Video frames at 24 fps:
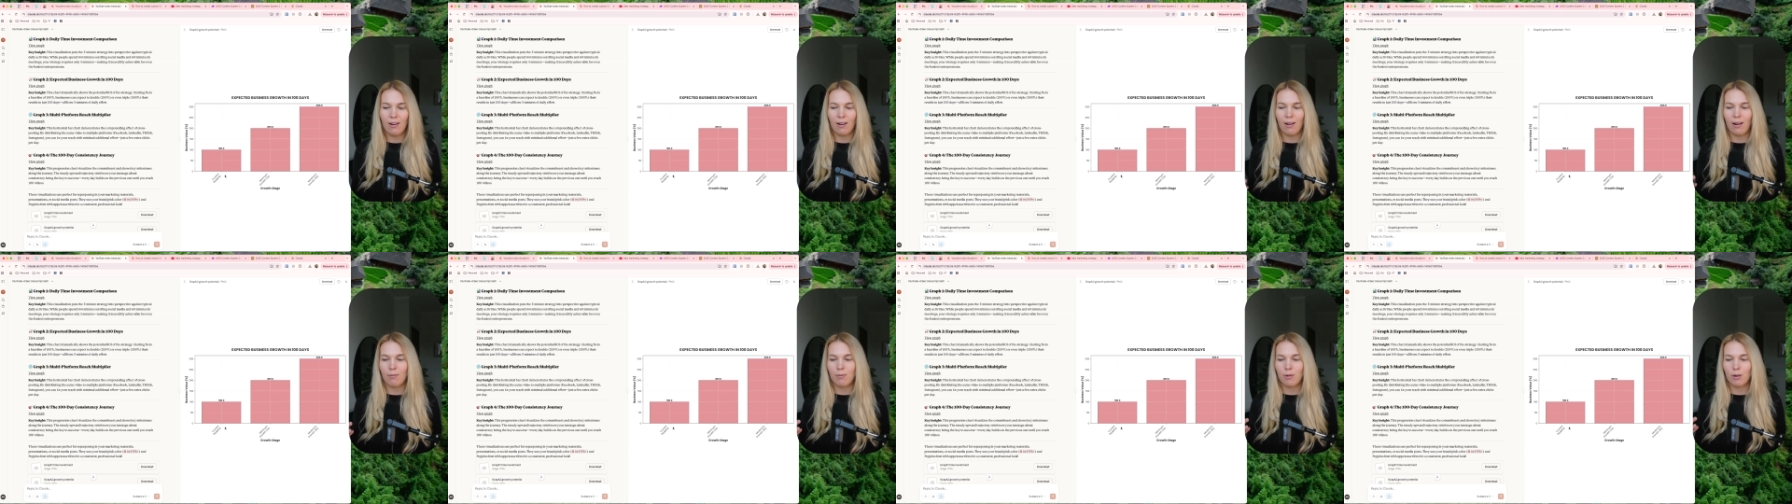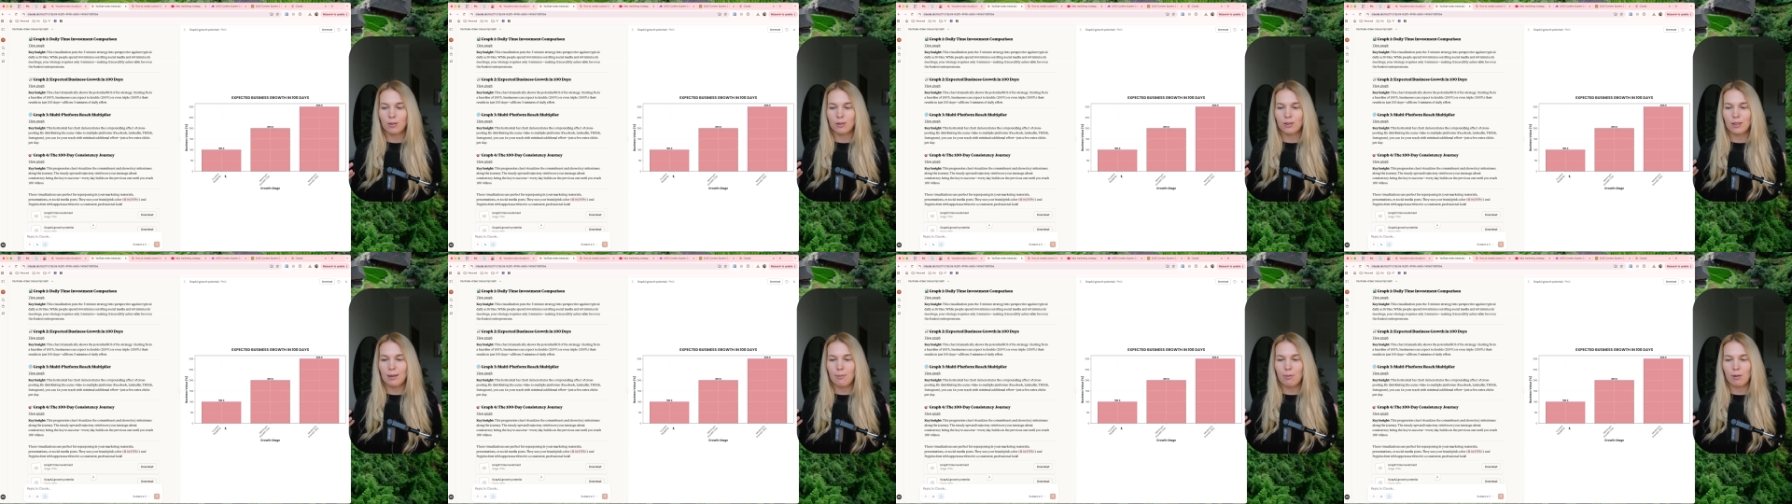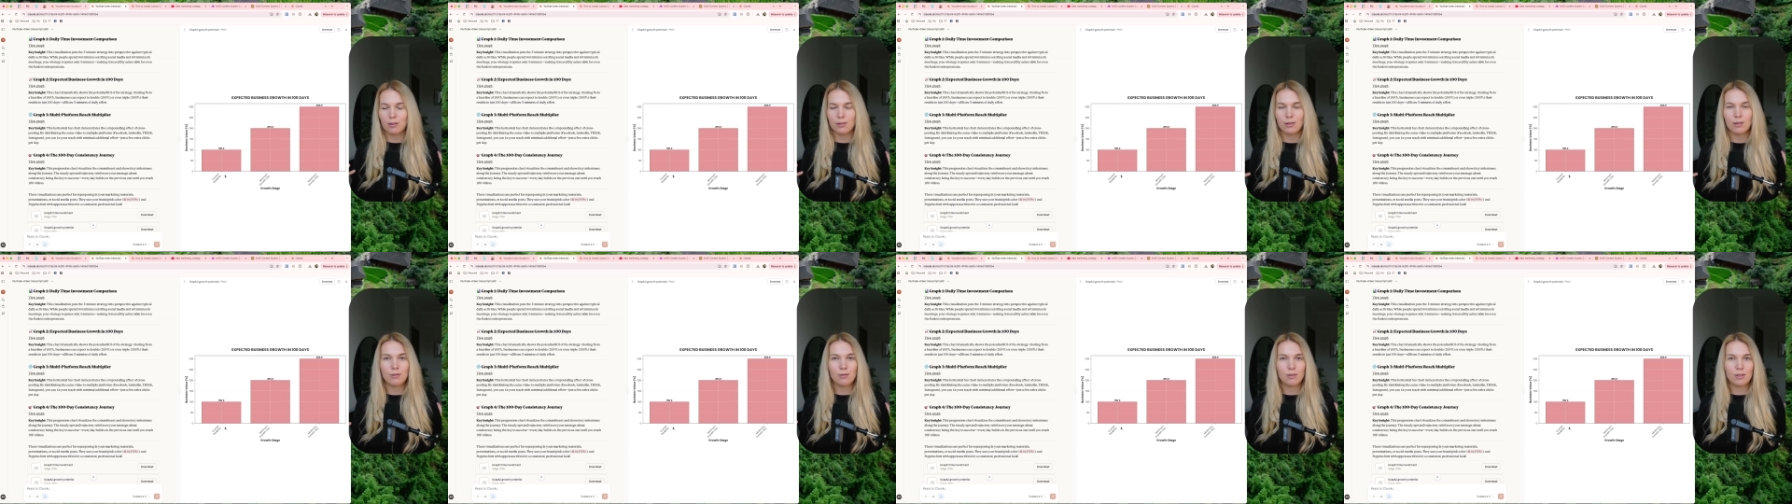I'm not able
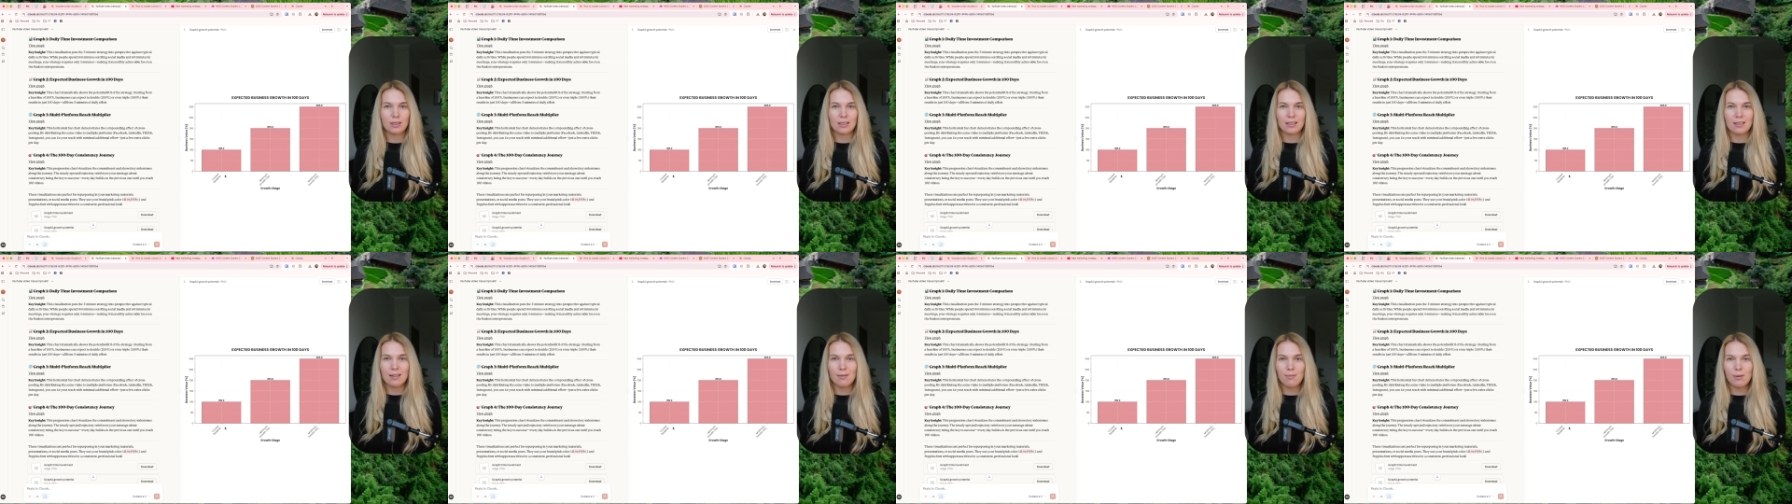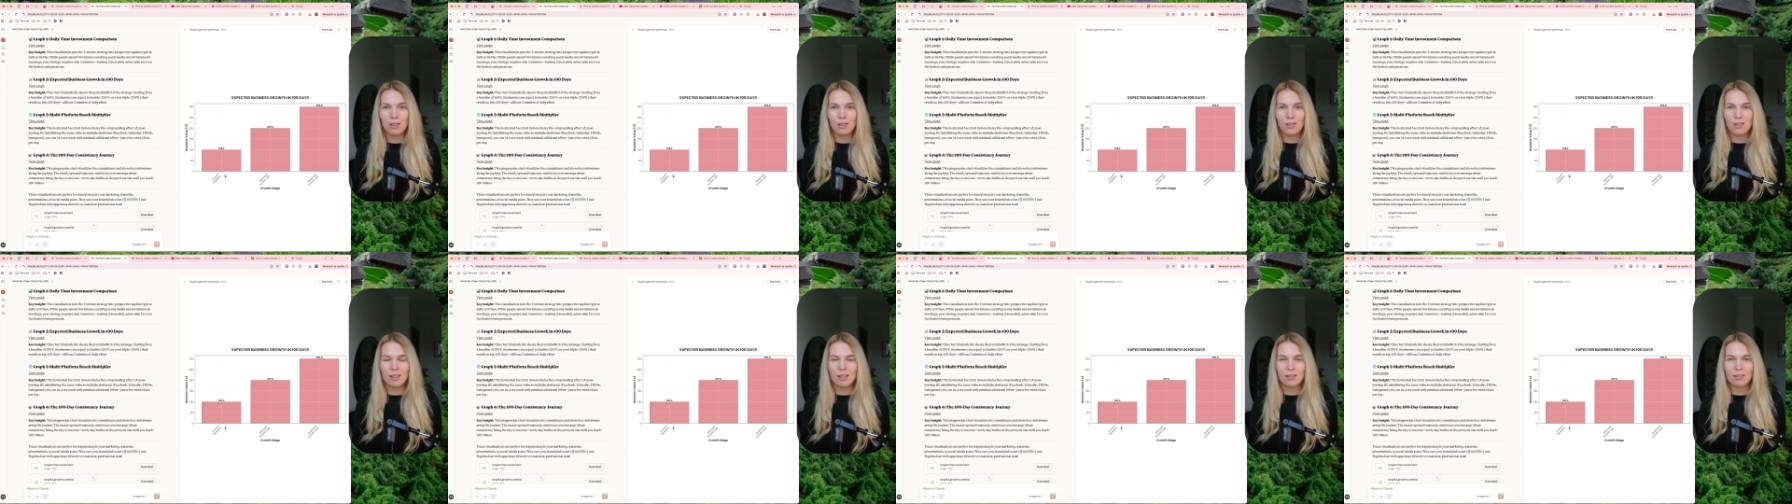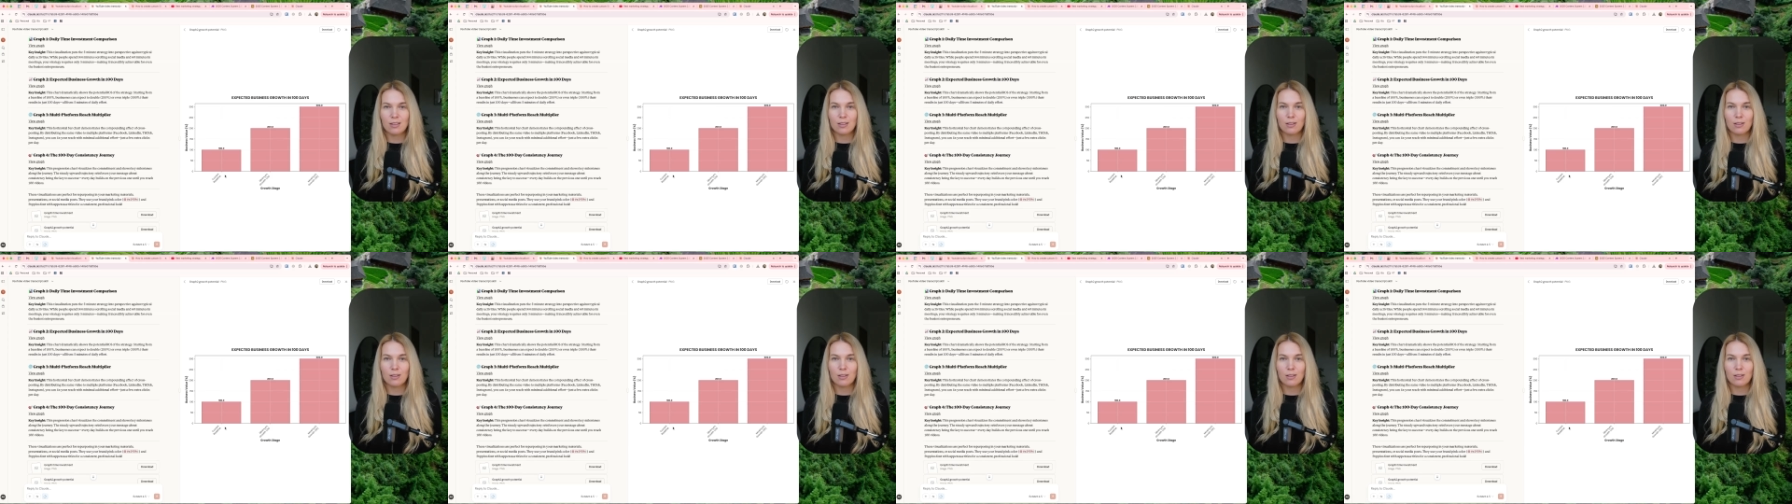to use these images.